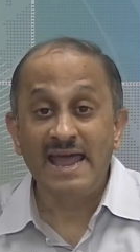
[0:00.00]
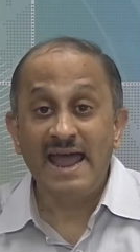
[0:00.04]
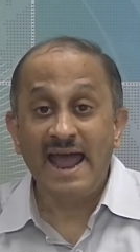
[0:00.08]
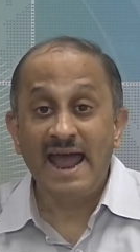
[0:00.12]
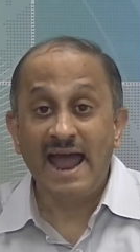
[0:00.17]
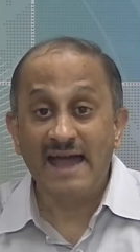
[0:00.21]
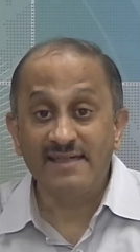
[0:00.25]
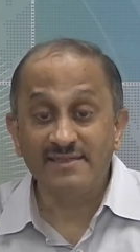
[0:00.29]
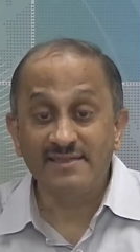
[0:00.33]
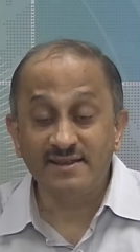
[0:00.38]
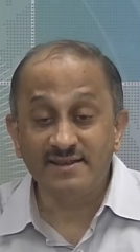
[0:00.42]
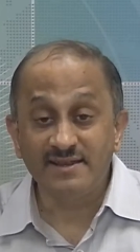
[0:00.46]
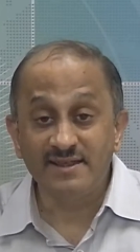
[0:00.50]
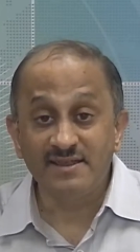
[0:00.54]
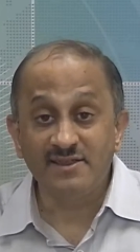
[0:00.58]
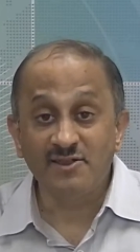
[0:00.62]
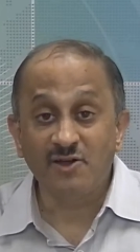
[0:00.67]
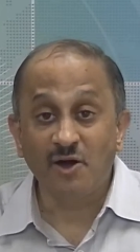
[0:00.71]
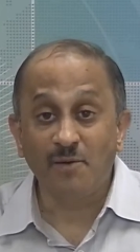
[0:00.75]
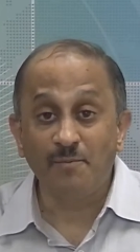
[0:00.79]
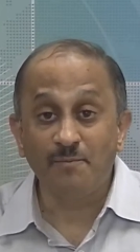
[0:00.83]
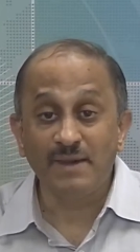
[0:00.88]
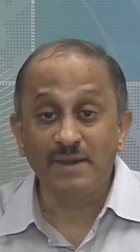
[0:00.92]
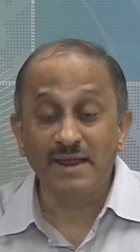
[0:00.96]
As it is,
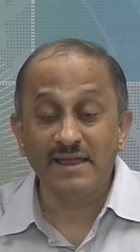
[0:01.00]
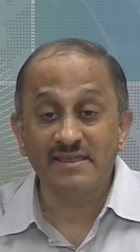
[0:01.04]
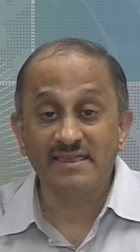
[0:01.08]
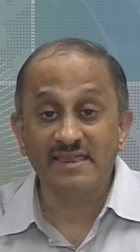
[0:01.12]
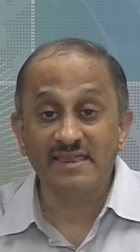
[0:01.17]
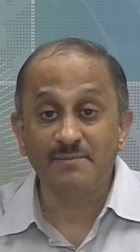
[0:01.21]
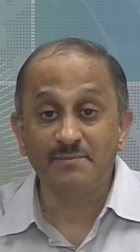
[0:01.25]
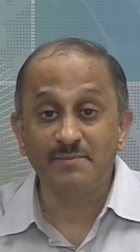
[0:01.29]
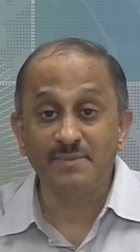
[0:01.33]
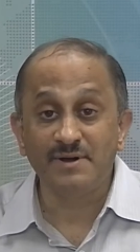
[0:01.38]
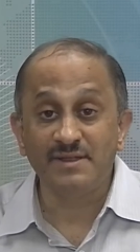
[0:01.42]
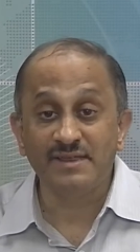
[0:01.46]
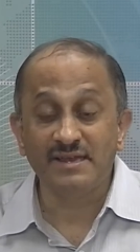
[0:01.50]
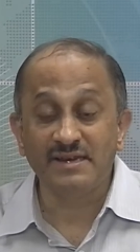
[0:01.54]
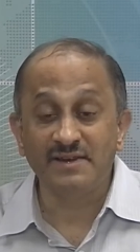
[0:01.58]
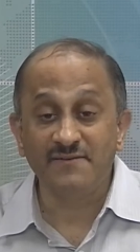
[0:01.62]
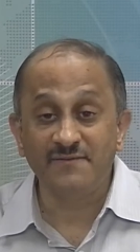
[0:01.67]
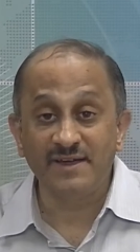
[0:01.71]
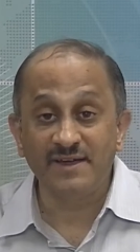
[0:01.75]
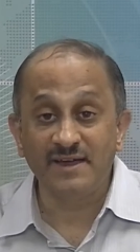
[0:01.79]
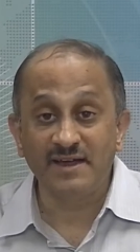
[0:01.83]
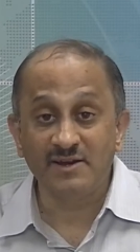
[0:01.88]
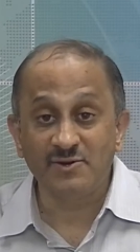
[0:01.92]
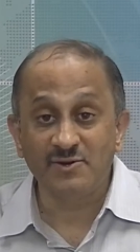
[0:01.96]
complex numbers are
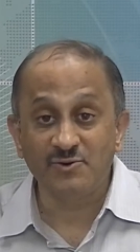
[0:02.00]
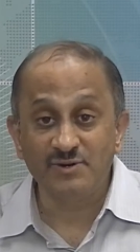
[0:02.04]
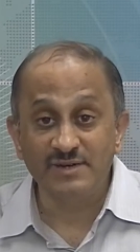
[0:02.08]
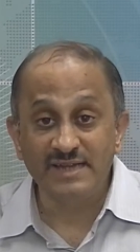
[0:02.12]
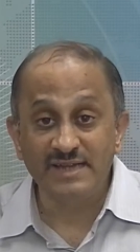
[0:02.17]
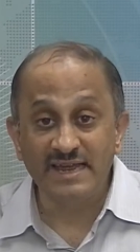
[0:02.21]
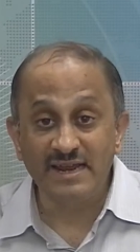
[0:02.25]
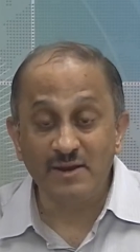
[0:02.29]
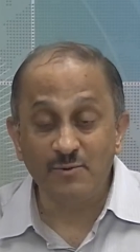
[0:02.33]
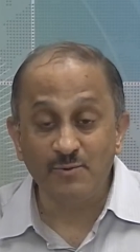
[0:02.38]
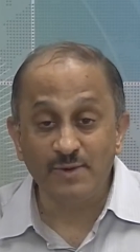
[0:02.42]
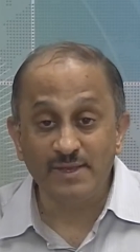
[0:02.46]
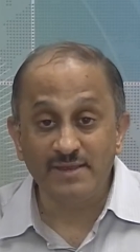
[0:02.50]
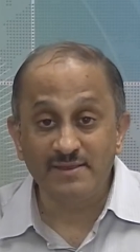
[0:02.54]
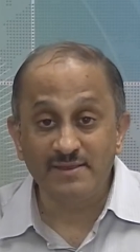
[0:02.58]
difficult to deal with